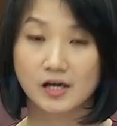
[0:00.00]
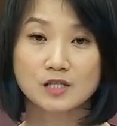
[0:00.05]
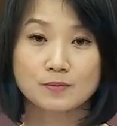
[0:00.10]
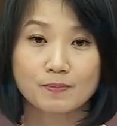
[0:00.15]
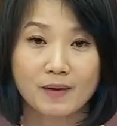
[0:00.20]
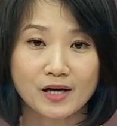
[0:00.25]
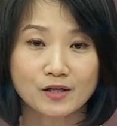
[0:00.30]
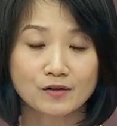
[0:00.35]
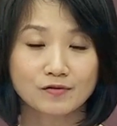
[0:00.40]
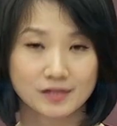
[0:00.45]
As
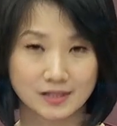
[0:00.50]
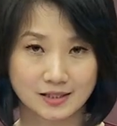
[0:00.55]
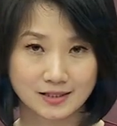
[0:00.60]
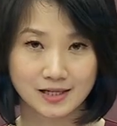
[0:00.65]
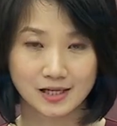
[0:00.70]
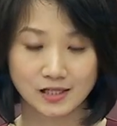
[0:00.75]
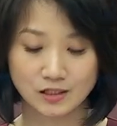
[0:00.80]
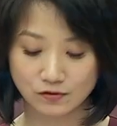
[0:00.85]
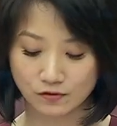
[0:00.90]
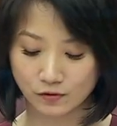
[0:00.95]
part of this
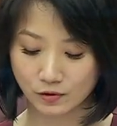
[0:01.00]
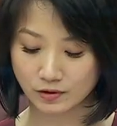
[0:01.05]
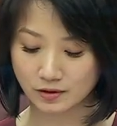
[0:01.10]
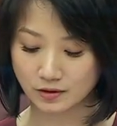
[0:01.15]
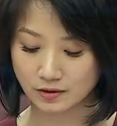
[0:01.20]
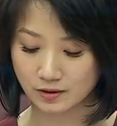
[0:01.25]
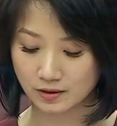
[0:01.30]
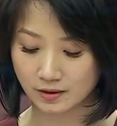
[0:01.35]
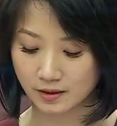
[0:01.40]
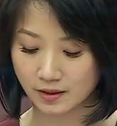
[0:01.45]
task
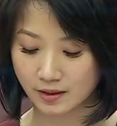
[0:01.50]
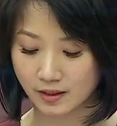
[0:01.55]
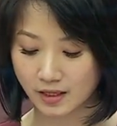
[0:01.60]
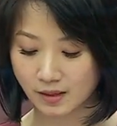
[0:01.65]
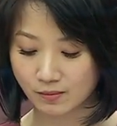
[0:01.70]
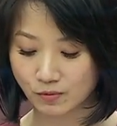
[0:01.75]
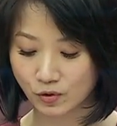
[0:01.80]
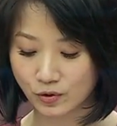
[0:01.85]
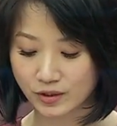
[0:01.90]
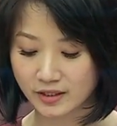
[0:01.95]
force,
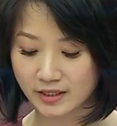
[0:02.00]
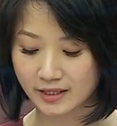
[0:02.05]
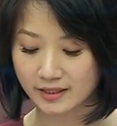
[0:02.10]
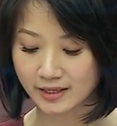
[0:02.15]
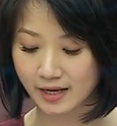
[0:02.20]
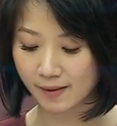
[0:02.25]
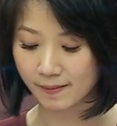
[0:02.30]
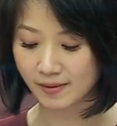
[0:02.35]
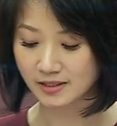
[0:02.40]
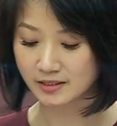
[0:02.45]
MOE
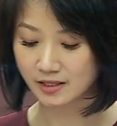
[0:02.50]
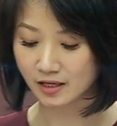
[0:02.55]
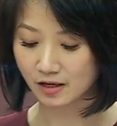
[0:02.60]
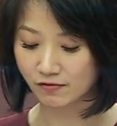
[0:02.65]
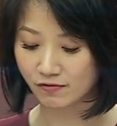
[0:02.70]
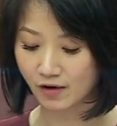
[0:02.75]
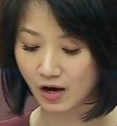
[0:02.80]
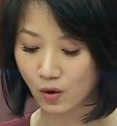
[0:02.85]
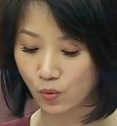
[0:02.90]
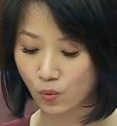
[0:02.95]
and
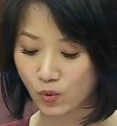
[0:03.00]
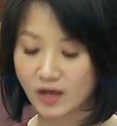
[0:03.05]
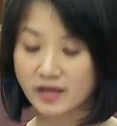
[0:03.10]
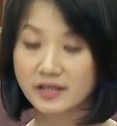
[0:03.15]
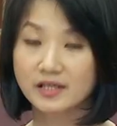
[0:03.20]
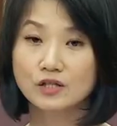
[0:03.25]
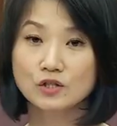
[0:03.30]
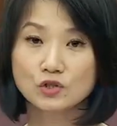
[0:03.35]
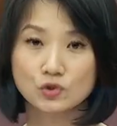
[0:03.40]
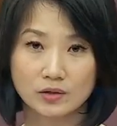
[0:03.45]
MSF are
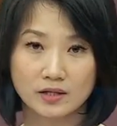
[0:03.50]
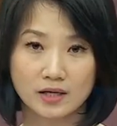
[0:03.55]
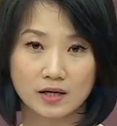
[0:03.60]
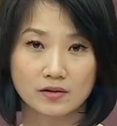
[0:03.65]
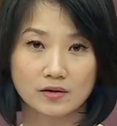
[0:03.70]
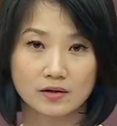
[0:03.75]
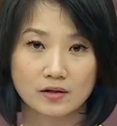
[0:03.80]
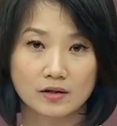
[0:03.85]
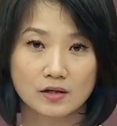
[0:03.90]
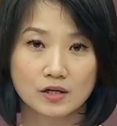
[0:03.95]
working
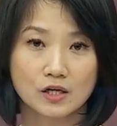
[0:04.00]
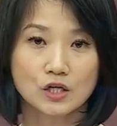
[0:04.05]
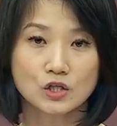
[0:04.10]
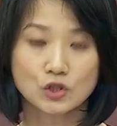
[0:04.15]
together